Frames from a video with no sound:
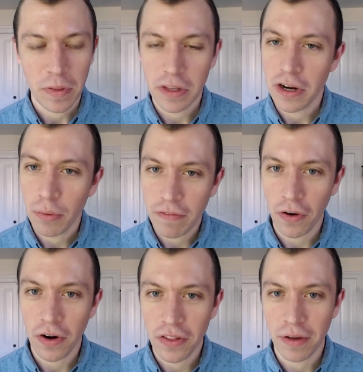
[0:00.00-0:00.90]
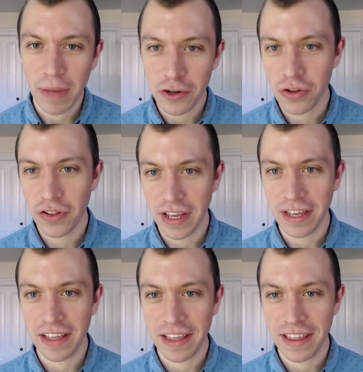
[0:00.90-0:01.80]
you know, we've heard some
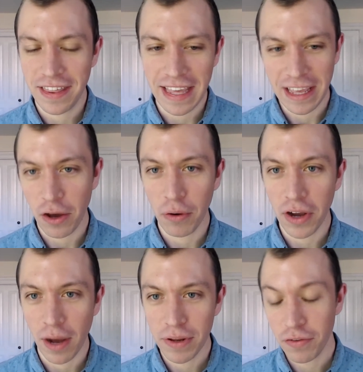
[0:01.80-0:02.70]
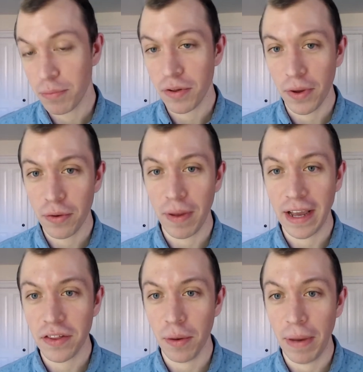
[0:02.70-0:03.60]
interesting CEO comments from some other
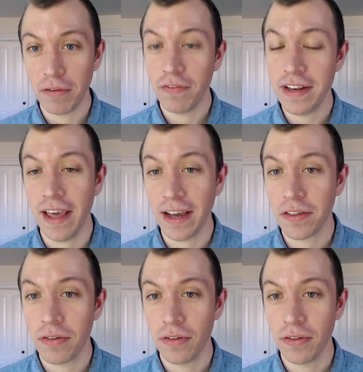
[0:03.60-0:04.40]
banks about fintechs